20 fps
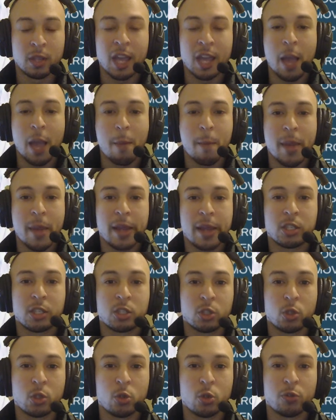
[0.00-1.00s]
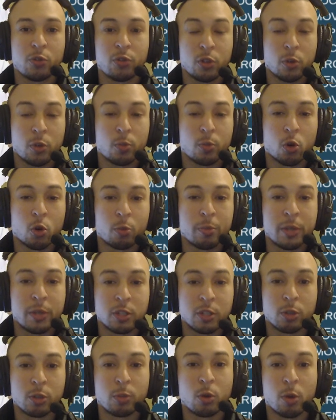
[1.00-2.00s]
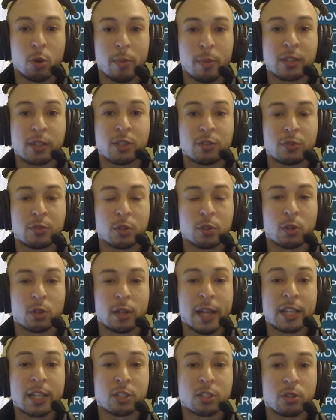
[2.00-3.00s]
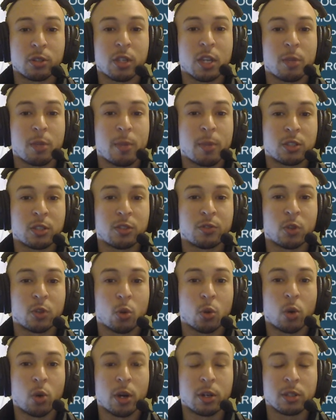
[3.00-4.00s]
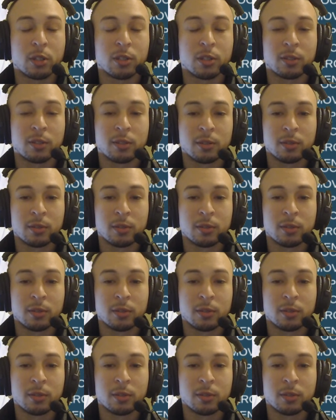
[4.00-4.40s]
It makes you feel more miserable. It makes you feel lesser than. It makes you feel worse.